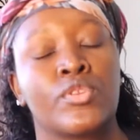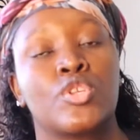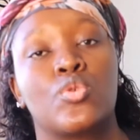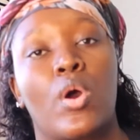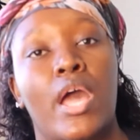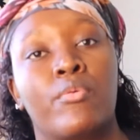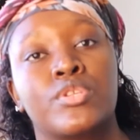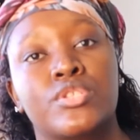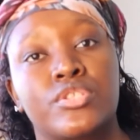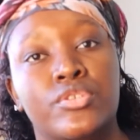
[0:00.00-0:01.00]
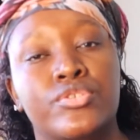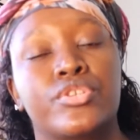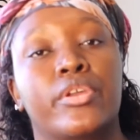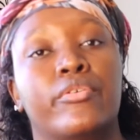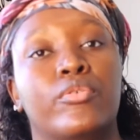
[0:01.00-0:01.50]
So I was
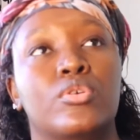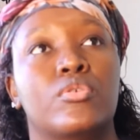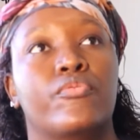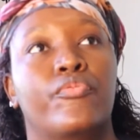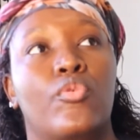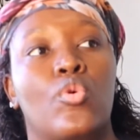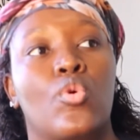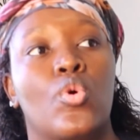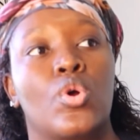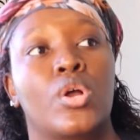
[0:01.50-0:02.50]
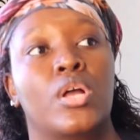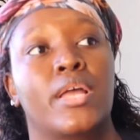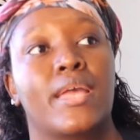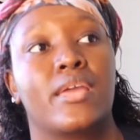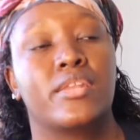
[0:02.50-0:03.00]
searching for
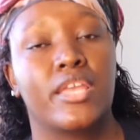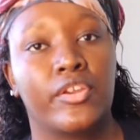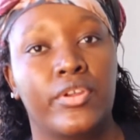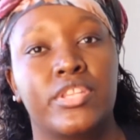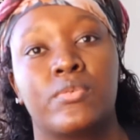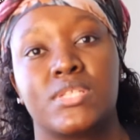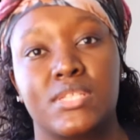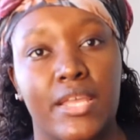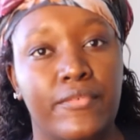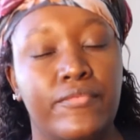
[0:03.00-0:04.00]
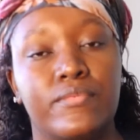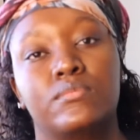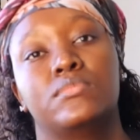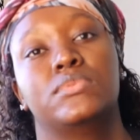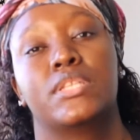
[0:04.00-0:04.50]
an area that was safe,
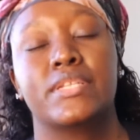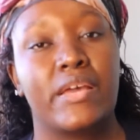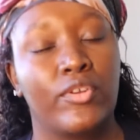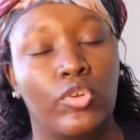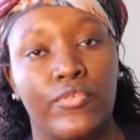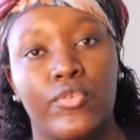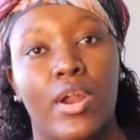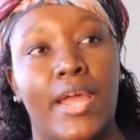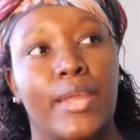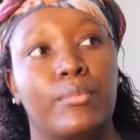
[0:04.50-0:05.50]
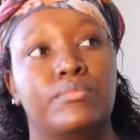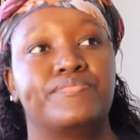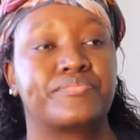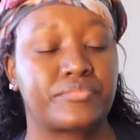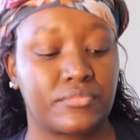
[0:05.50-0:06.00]
didn't have a lot of crime,
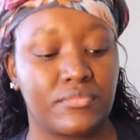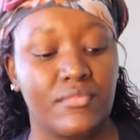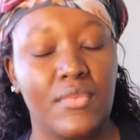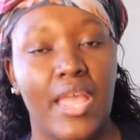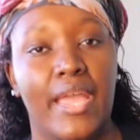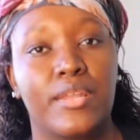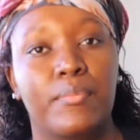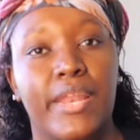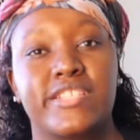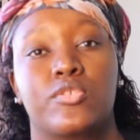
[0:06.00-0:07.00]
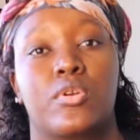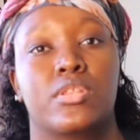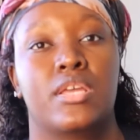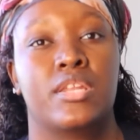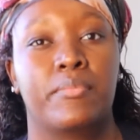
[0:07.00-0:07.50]
and a place that
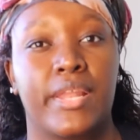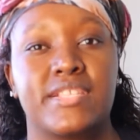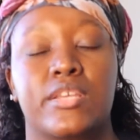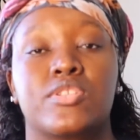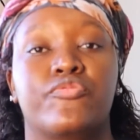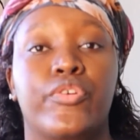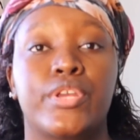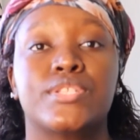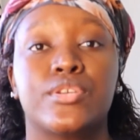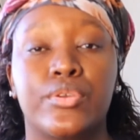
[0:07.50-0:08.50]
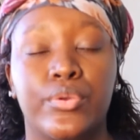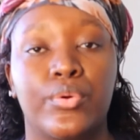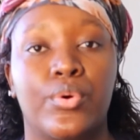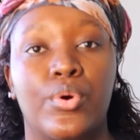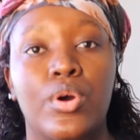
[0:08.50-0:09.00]
was very
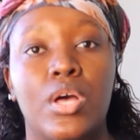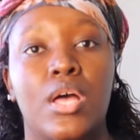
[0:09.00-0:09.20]
secure.